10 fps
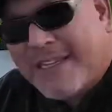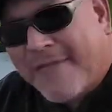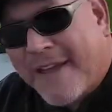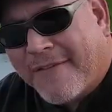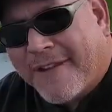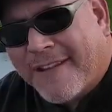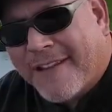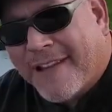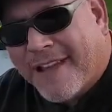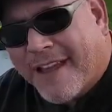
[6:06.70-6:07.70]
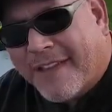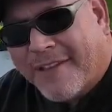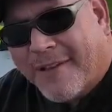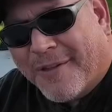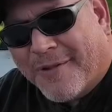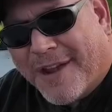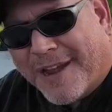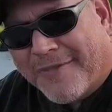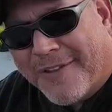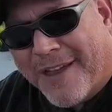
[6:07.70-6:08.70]
favorite and the only one I
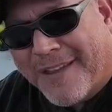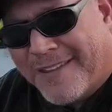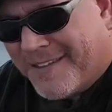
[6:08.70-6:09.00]
can find.